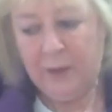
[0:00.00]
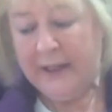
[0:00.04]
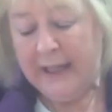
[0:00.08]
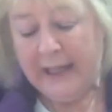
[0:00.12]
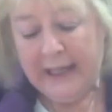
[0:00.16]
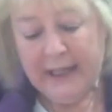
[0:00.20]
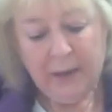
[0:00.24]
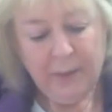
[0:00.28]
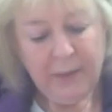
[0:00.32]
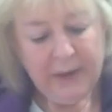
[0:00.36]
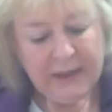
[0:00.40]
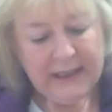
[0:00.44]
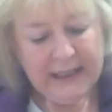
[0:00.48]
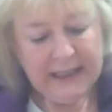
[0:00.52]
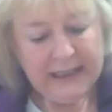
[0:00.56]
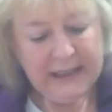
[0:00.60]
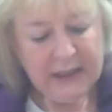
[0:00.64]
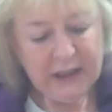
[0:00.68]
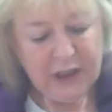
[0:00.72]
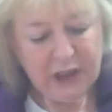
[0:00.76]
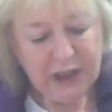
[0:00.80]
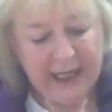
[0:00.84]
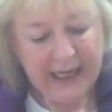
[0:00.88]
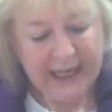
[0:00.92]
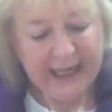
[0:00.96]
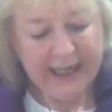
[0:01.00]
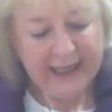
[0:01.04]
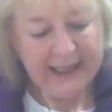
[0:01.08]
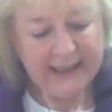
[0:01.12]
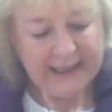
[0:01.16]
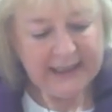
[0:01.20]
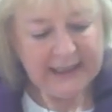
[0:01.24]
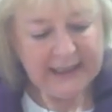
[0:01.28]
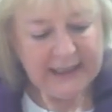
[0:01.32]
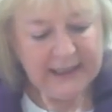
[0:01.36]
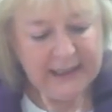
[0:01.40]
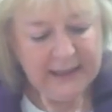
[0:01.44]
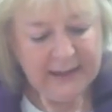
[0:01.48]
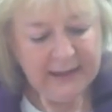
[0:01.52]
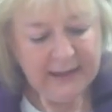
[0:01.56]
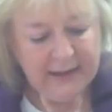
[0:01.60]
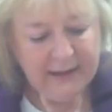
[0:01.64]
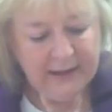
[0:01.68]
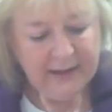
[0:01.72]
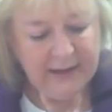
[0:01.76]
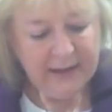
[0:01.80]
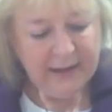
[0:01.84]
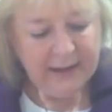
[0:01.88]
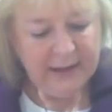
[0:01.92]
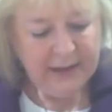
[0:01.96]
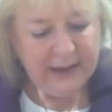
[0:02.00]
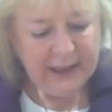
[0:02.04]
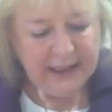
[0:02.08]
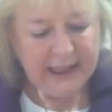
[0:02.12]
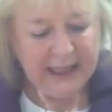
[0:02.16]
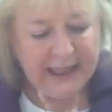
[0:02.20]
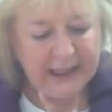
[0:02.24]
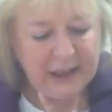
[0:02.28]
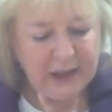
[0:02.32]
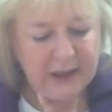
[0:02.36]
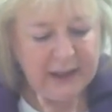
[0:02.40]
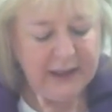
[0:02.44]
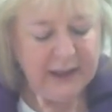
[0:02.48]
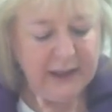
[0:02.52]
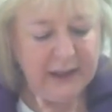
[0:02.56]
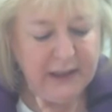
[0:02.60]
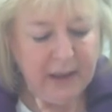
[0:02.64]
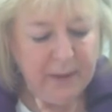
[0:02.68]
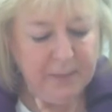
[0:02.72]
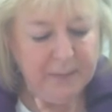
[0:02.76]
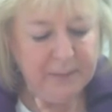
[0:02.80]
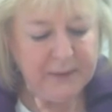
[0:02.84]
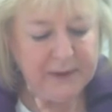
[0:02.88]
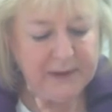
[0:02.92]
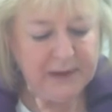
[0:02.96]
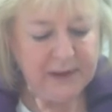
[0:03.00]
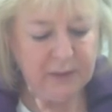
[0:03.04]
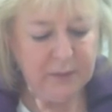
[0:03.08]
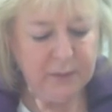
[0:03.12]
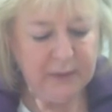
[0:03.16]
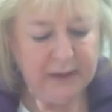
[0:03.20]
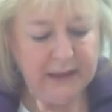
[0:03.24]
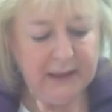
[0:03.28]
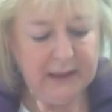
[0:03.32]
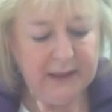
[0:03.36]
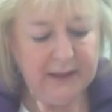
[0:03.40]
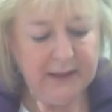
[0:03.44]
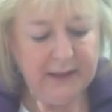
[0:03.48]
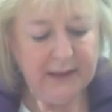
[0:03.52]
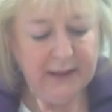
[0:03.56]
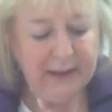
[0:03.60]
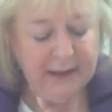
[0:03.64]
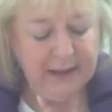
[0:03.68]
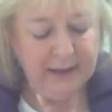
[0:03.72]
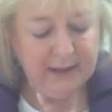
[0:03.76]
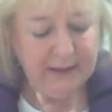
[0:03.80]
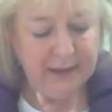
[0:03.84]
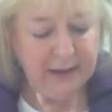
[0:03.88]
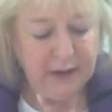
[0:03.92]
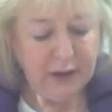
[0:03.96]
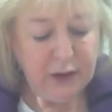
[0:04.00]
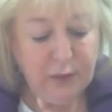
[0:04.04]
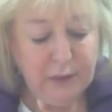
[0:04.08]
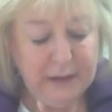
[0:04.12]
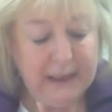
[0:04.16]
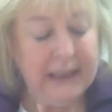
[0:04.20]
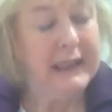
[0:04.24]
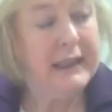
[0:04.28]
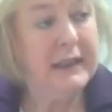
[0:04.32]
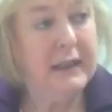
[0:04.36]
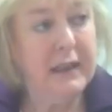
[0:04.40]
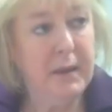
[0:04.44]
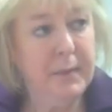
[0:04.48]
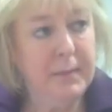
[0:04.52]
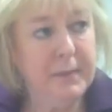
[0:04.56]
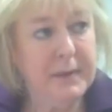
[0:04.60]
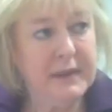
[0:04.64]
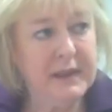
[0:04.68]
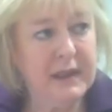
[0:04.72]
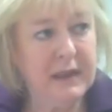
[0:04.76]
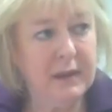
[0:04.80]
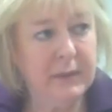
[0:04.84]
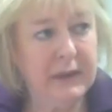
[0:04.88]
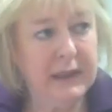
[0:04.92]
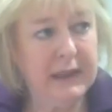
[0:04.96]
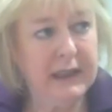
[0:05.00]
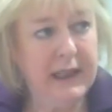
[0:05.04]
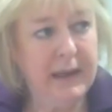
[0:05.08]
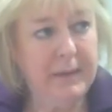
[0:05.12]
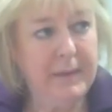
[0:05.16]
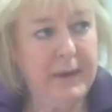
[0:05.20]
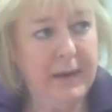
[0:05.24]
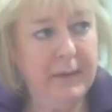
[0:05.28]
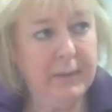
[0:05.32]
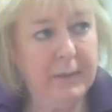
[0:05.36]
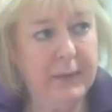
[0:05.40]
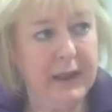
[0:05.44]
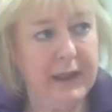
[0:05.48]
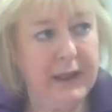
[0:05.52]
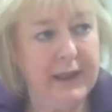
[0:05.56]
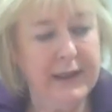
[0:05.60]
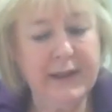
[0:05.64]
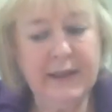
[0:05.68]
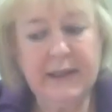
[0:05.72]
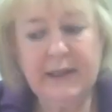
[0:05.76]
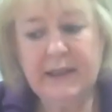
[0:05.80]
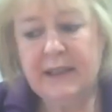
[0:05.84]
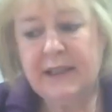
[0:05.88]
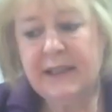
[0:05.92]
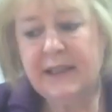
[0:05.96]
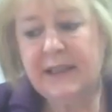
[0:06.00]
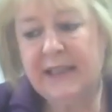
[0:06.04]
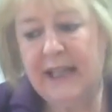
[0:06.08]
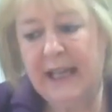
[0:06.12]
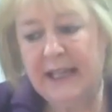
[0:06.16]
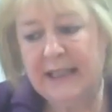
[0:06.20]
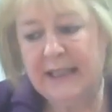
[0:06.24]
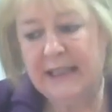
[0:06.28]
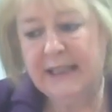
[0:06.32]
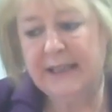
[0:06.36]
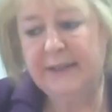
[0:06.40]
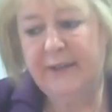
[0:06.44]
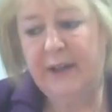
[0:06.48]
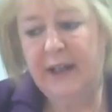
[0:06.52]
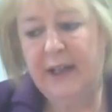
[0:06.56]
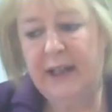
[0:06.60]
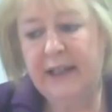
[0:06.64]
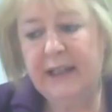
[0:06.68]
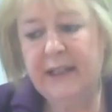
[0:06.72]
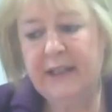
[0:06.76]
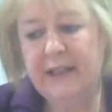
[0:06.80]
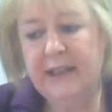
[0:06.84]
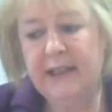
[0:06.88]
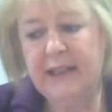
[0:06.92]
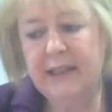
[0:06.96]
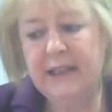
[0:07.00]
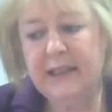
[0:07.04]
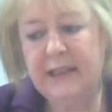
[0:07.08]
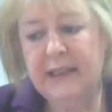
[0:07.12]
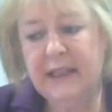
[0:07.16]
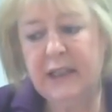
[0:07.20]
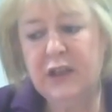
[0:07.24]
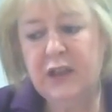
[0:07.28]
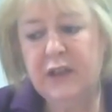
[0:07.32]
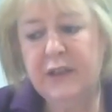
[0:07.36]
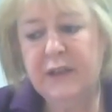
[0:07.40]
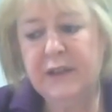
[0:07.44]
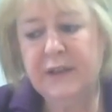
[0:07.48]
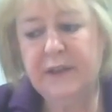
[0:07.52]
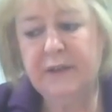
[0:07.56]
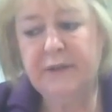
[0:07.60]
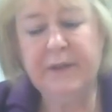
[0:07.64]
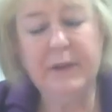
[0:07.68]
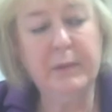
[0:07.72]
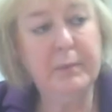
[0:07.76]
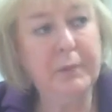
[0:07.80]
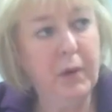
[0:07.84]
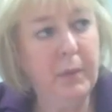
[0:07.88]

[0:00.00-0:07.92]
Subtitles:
Well, then I went and checked that actually the unique numbers that we'd come up with satisfied the conditions of the